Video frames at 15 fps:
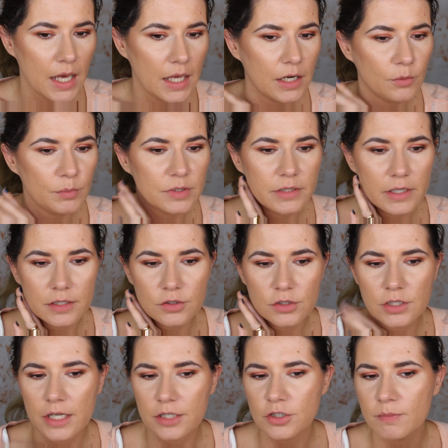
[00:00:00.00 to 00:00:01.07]
And I'll be
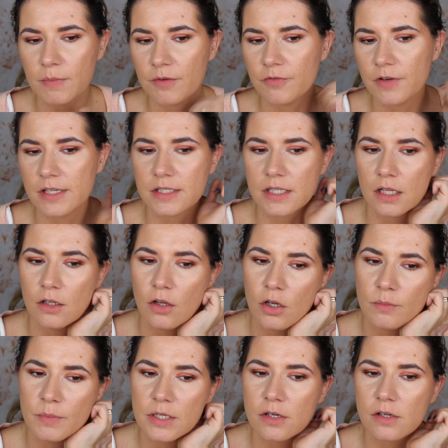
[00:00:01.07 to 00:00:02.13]
touching my face a
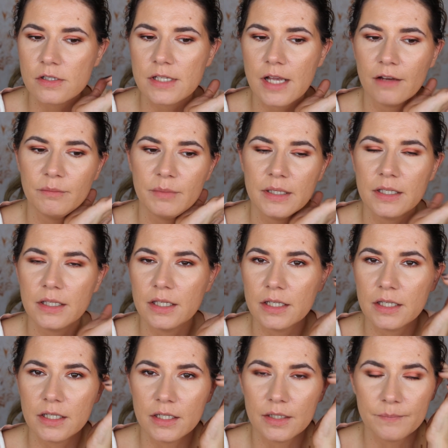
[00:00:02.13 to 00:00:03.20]
lot because I've been
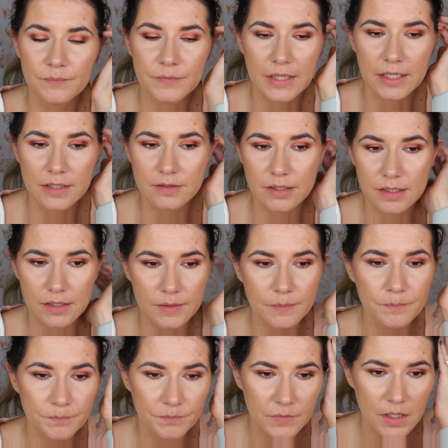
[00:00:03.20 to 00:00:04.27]
uh, editing
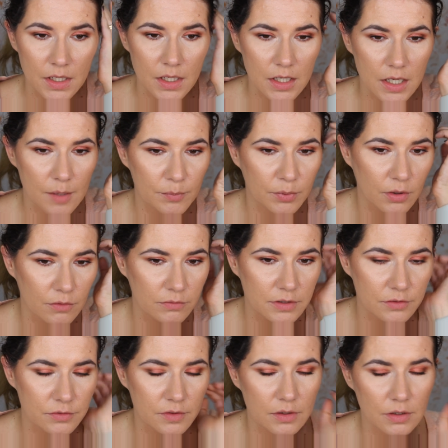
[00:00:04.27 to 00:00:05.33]
couple of
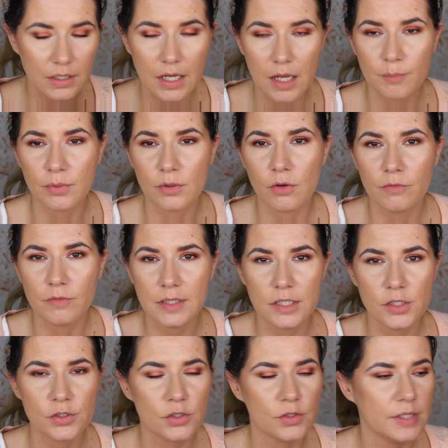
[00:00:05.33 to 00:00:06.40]
the couple of
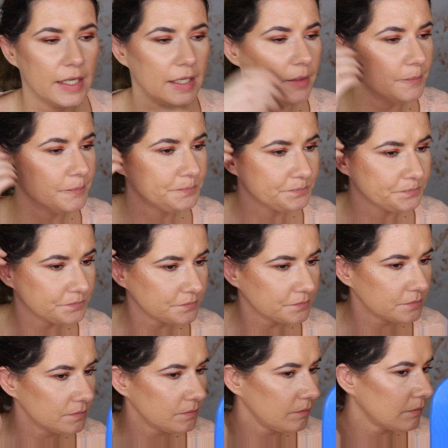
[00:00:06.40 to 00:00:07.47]
videos today
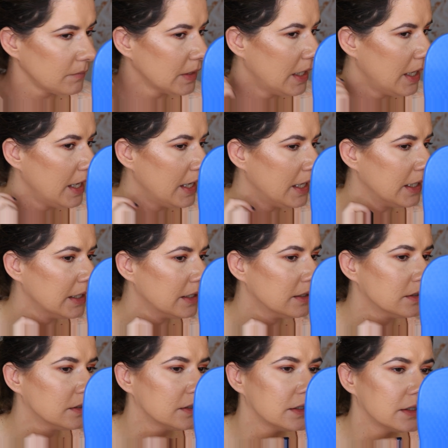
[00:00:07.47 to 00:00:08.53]

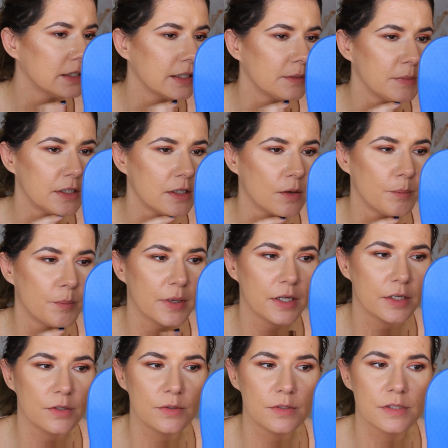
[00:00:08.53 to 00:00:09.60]
and uh, let me compare
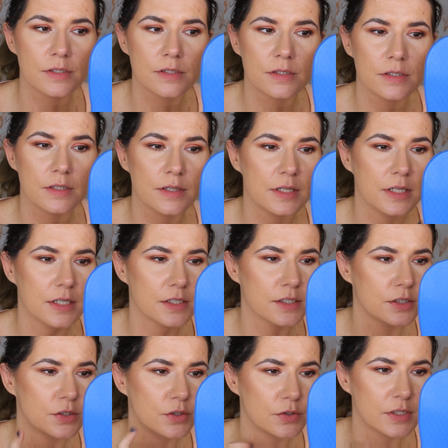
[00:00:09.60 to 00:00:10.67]
this, these
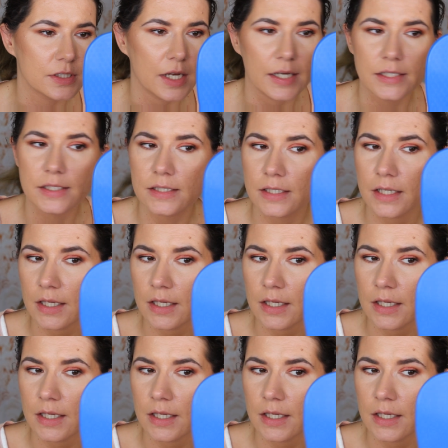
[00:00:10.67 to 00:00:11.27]
two sides.